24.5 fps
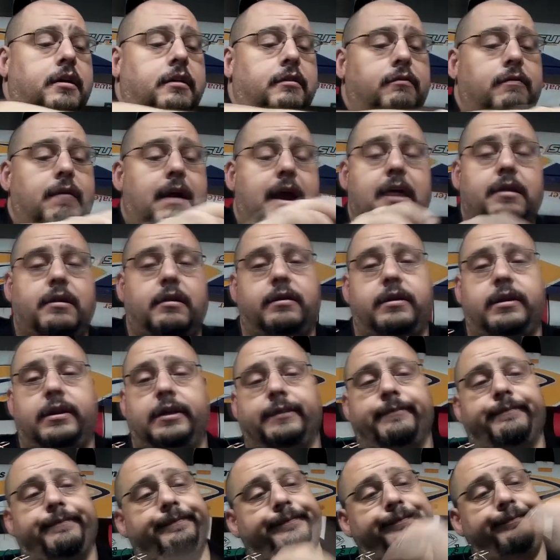rather
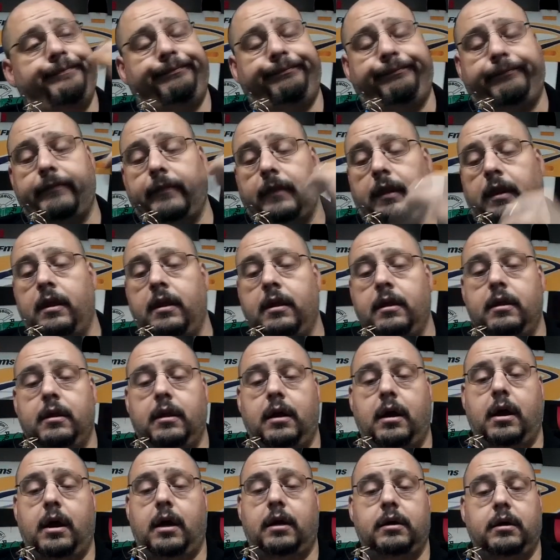than
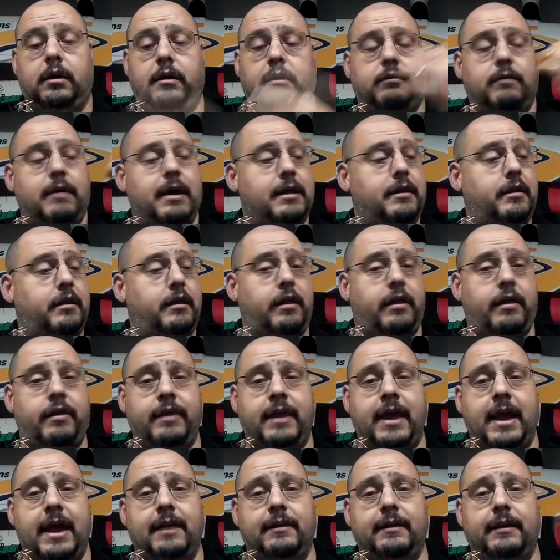
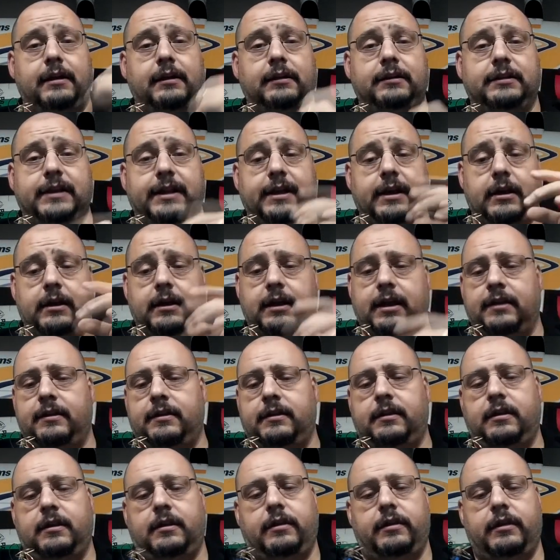that little deal.
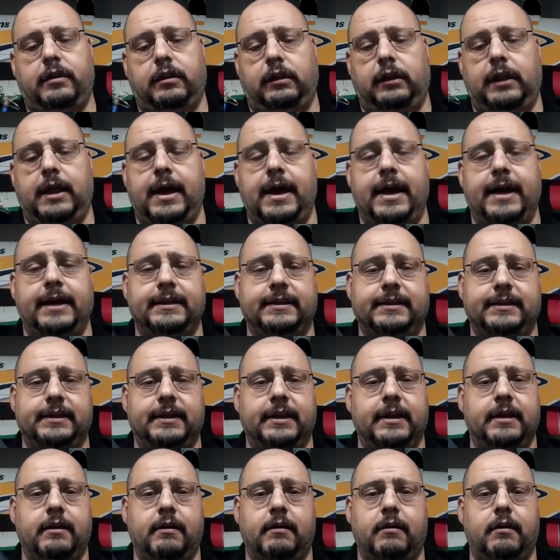And the lines in
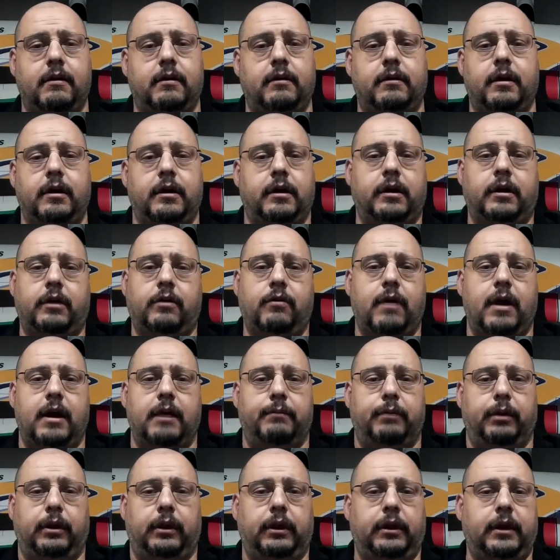here are
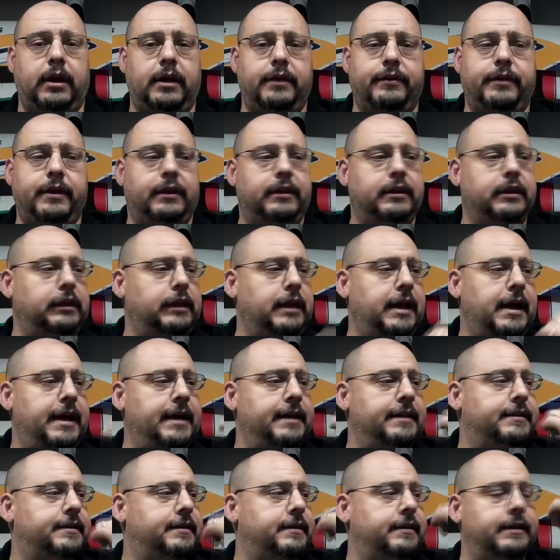incredible. I think the
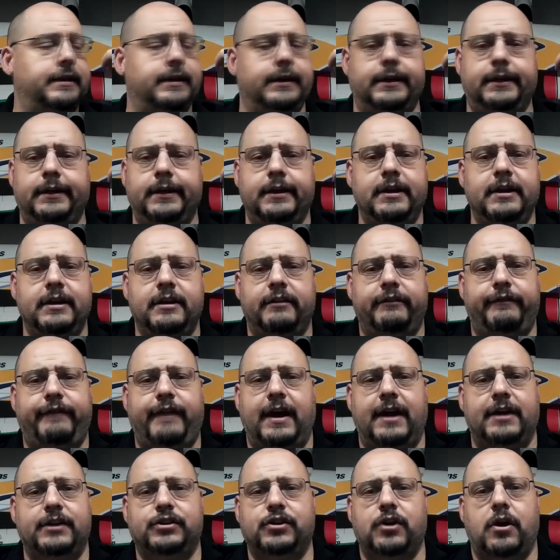lines in the
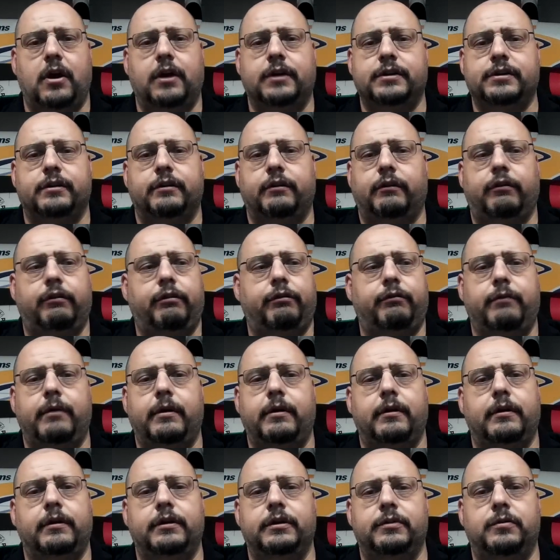Fat Sharks are
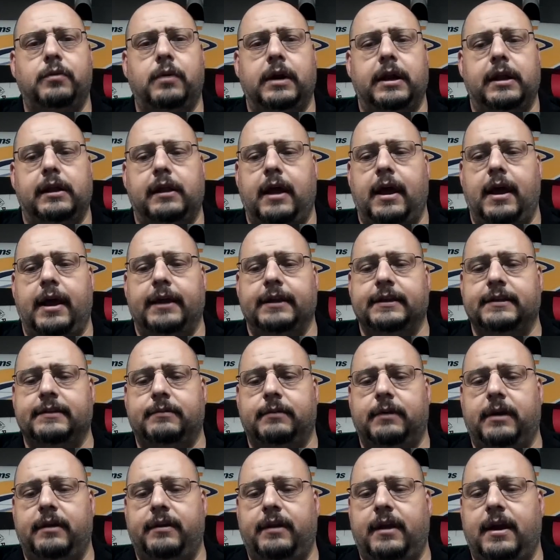320 lines,
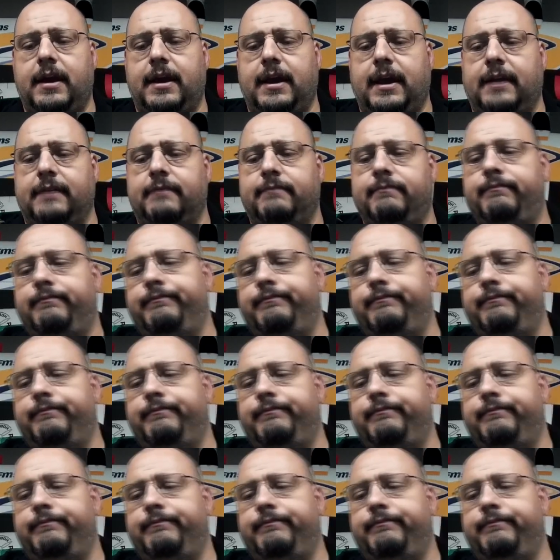where I think